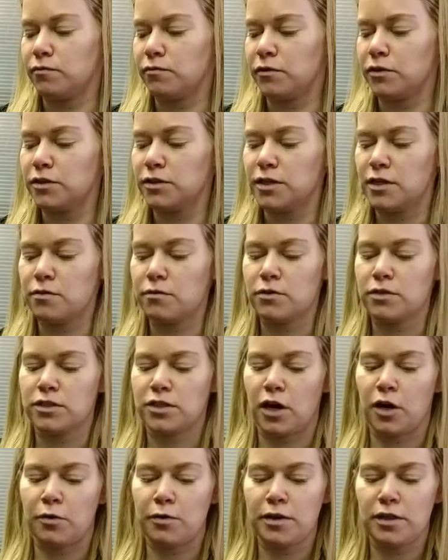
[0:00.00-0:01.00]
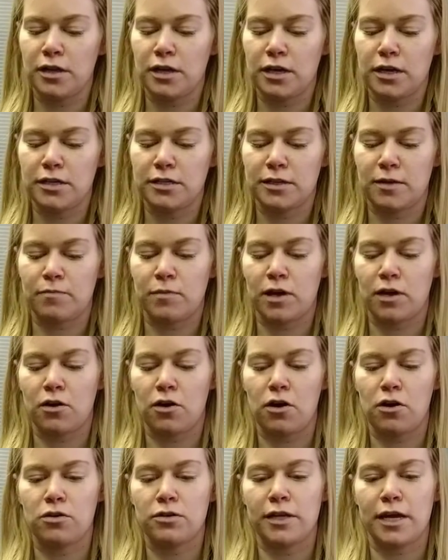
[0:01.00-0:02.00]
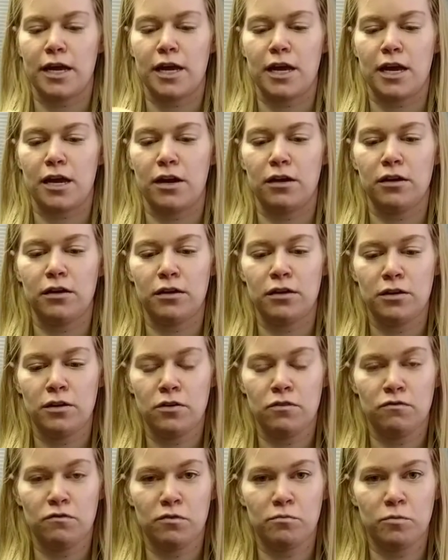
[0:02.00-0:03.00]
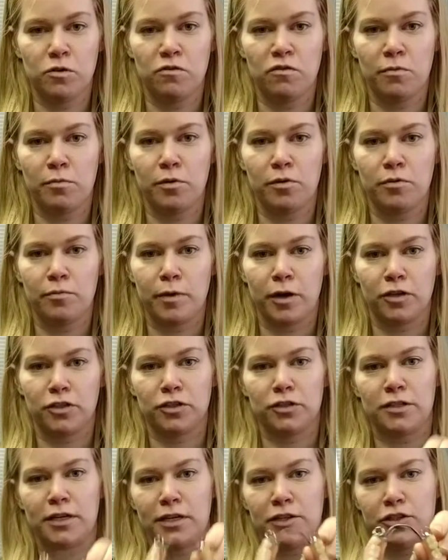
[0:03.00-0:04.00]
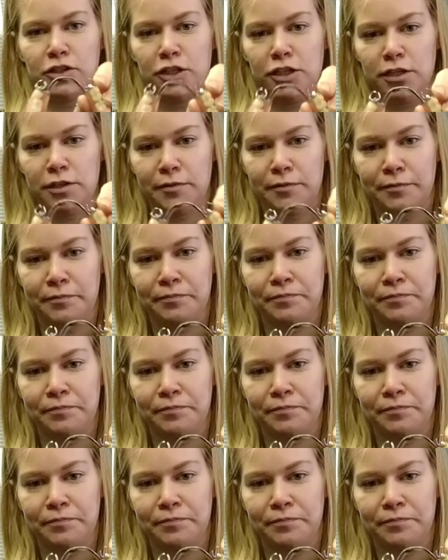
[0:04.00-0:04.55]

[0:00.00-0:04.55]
First thing we'll start with is something called a removable partial denture.